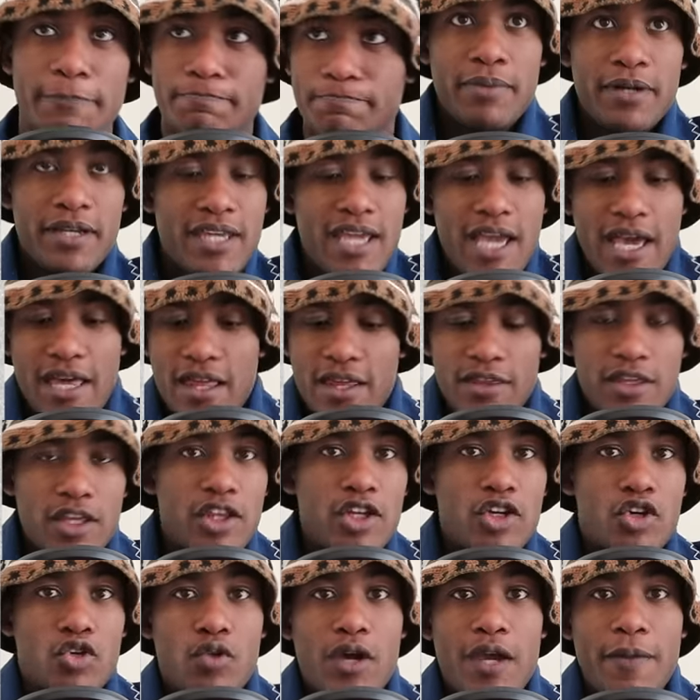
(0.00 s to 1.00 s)
But yeah,
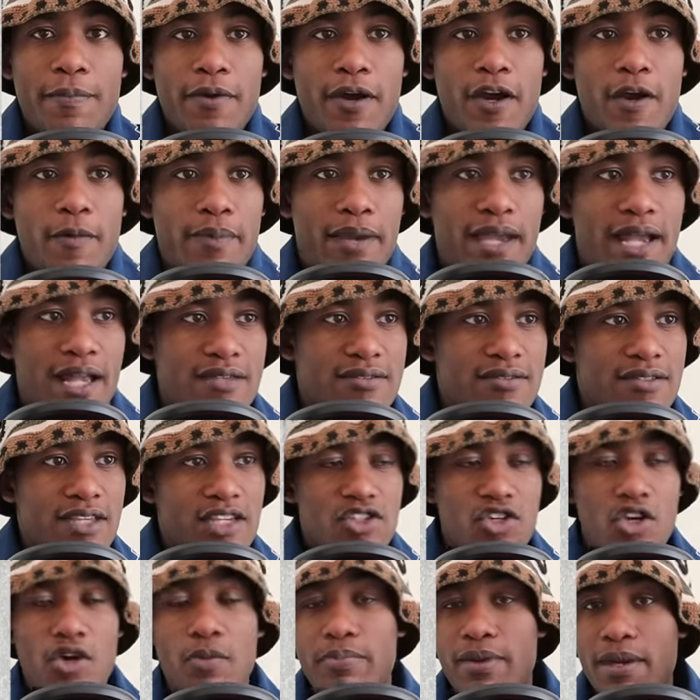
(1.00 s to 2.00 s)
another great pair of pants.
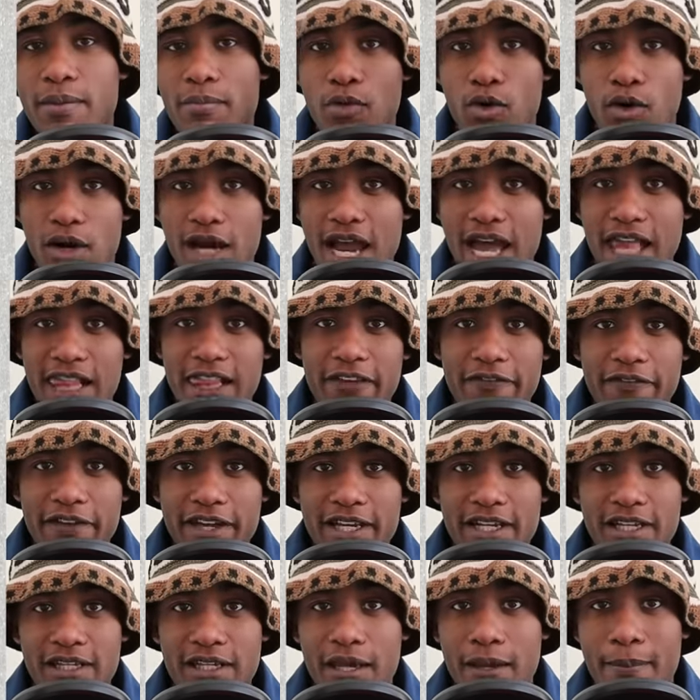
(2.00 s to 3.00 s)
These are a bit more
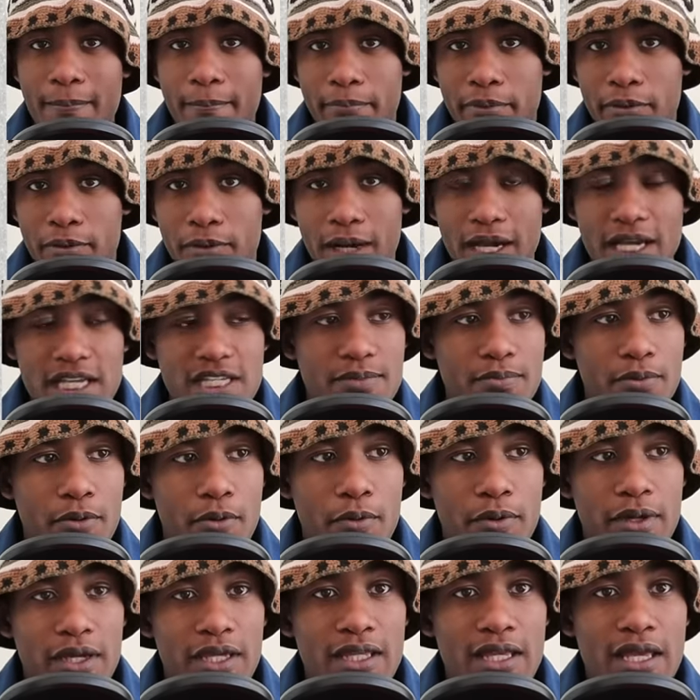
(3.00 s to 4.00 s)
elevated in price
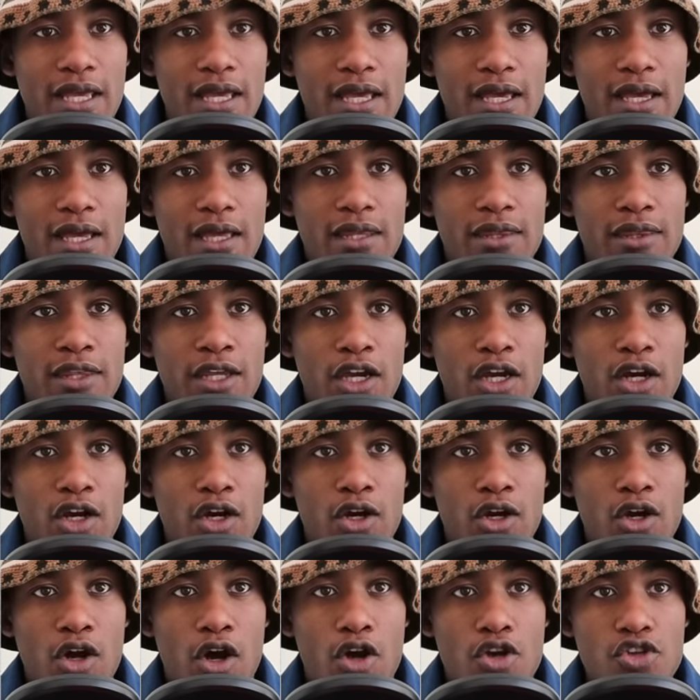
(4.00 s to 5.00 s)
point.
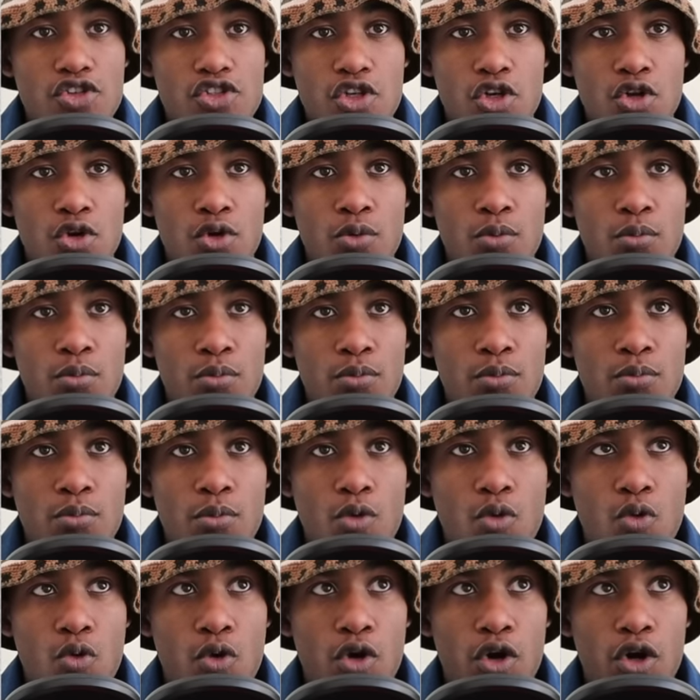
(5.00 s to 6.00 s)
They're also
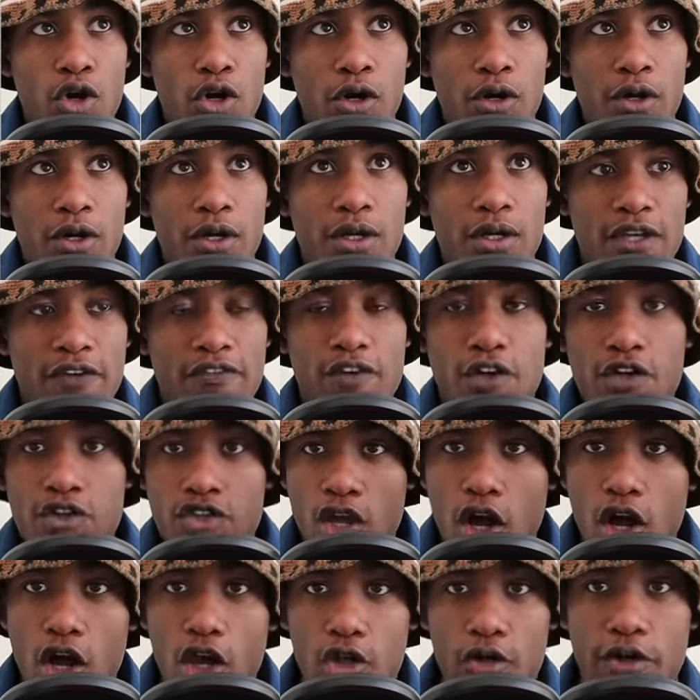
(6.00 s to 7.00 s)
more, if you're a
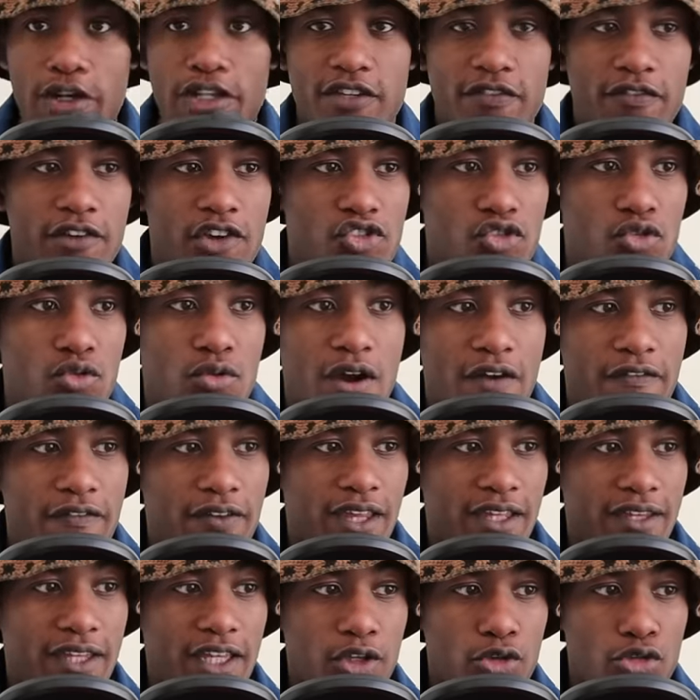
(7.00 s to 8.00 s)
taller individual, I
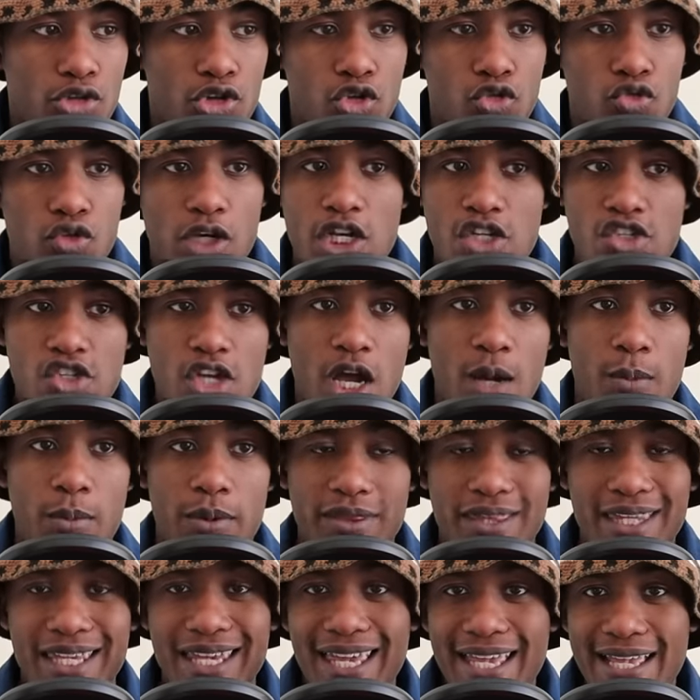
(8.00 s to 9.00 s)
feel like they do a great job with the